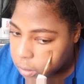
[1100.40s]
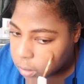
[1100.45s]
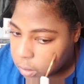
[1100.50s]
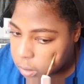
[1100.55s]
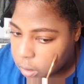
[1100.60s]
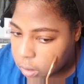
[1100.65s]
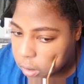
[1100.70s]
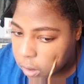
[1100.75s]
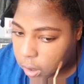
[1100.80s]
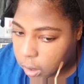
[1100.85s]

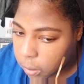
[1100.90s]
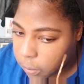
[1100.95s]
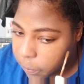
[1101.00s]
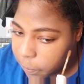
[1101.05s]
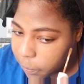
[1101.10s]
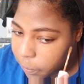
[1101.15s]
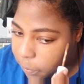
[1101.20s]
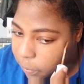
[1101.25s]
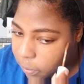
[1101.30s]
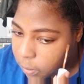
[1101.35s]
Okay.
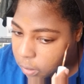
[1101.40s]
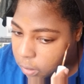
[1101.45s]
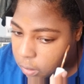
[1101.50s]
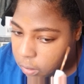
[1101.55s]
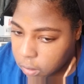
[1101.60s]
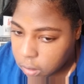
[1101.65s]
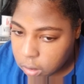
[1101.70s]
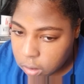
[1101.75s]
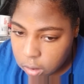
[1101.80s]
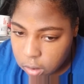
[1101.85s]

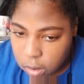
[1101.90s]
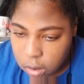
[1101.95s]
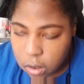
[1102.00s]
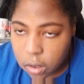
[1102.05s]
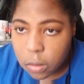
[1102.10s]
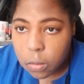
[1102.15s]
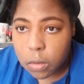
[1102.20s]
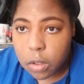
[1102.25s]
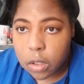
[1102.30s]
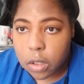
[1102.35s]

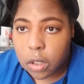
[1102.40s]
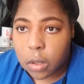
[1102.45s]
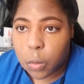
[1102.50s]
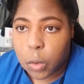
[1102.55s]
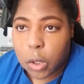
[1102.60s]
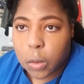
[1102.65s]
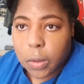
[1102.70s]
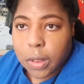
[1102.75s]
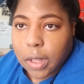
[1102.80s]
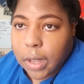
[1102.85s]
We're just gonna
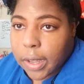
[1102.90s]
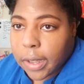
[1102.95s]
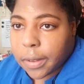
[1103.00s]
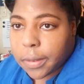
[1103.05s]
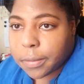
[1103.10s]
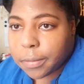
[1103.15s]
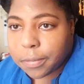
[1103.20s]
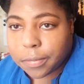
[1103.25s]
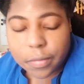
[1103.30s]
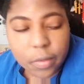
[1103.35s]
work with that
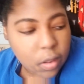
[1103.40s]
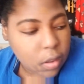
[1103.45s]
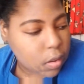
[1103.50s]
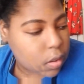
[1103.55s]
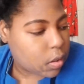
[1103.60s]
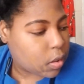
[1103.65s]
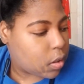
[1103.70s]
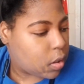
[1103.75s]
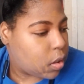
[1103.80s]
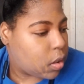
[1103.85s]

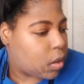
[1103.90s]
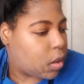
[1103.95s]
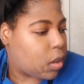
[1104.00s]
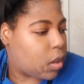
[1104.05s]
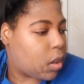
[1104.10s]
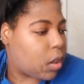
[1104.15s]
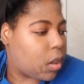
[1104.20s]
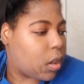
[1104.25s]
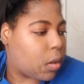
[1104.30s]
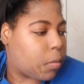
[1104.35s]

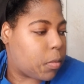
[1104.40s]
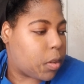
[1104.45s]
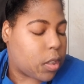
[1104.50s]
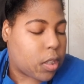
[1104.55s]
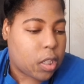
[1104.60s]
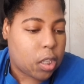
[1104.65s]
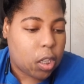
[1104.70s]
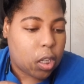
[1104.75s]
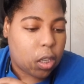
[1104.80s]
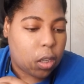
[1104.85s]
and
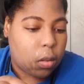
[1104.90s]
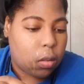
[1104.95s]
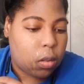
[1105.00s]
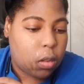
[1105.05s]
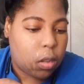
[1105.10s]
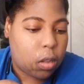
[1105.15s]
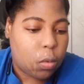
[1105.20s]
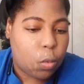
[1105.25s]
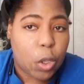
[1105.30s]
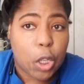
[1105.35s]
see
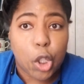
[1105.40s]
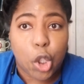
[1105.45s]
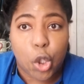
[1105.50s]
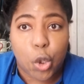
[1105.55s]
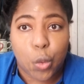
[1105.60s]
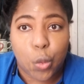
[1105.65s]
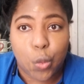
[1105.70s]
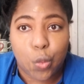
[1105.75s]
what it do.